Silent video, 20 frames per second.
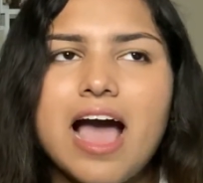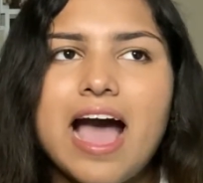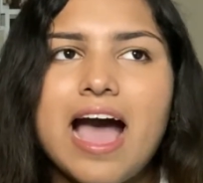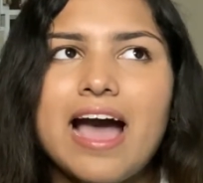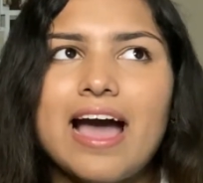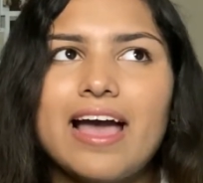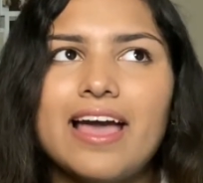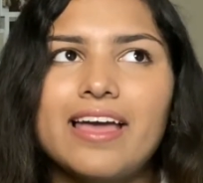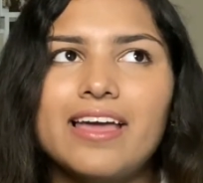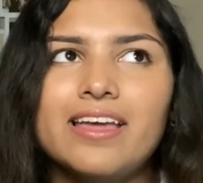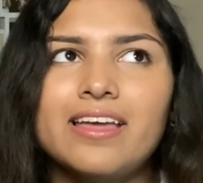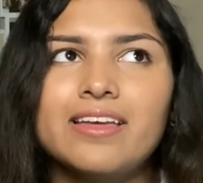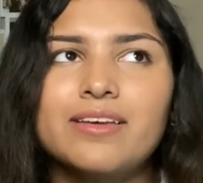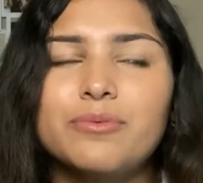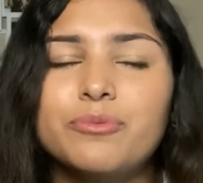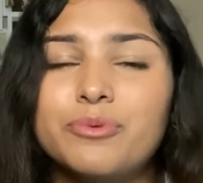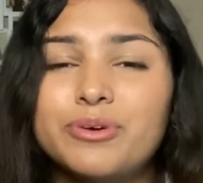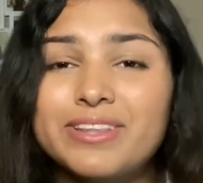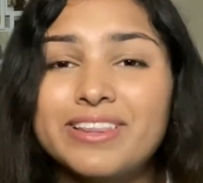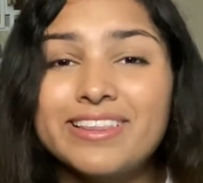I
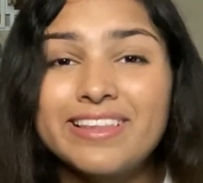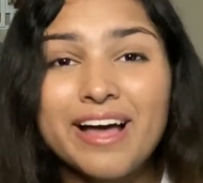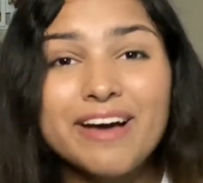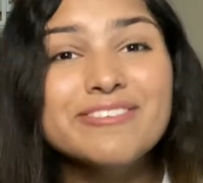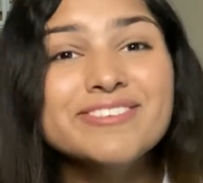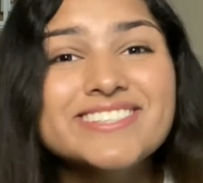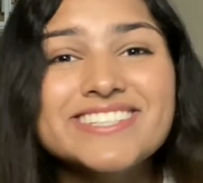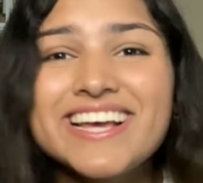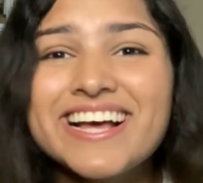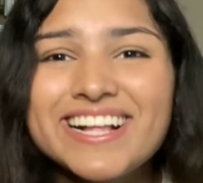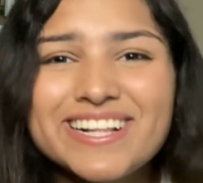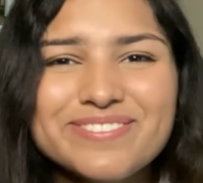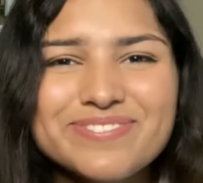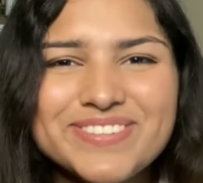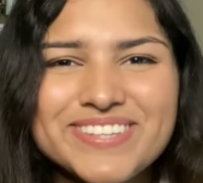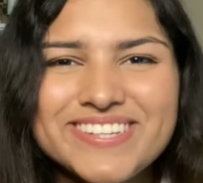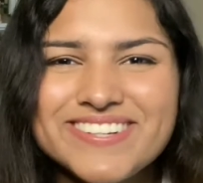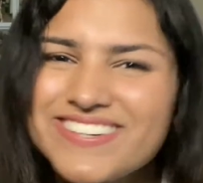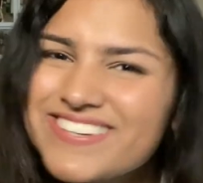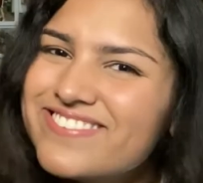would love to help
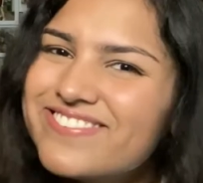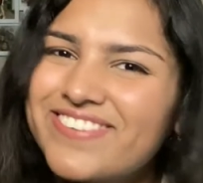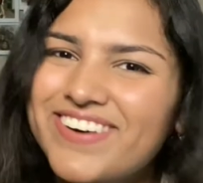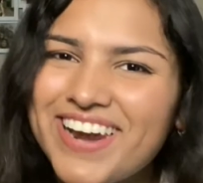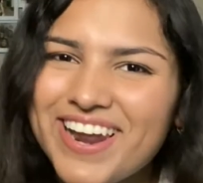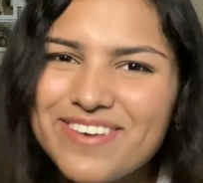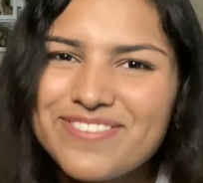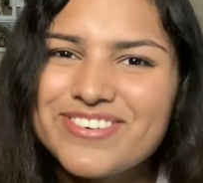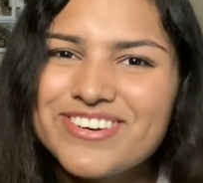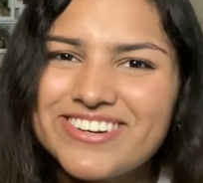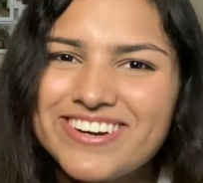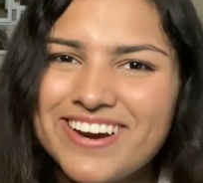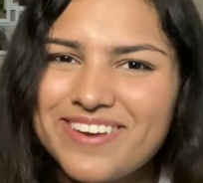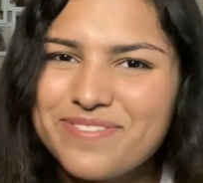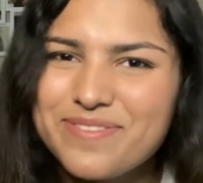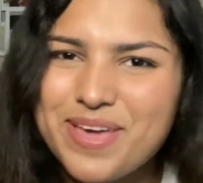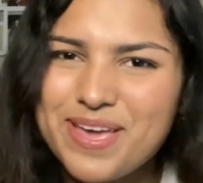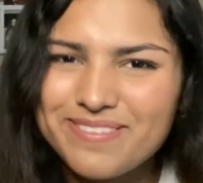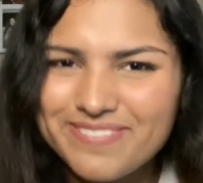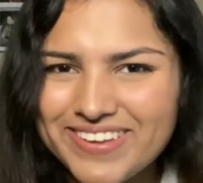you in whatever it
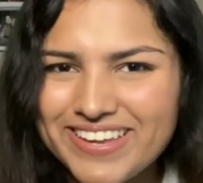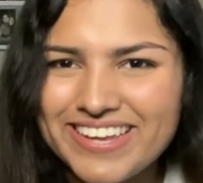may be.